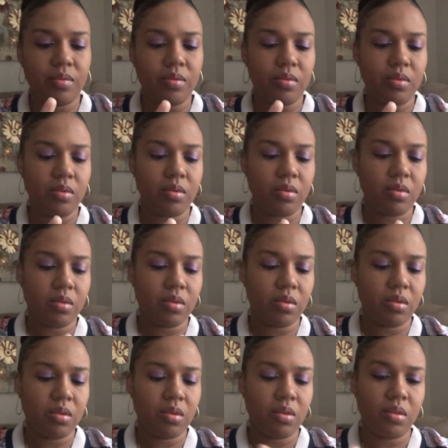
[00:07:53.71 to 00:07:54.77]

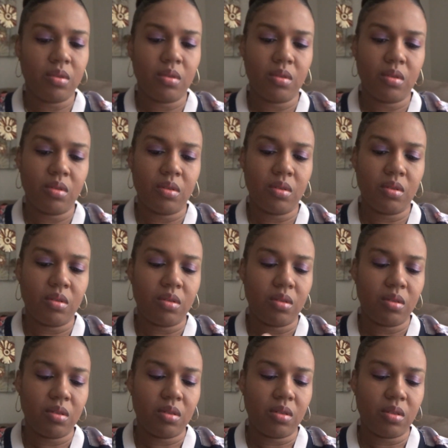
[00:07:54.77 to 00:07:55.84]

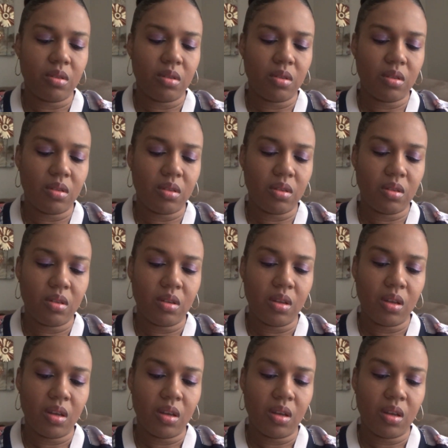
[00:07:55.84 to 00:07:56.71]
No one is speaking in this clip.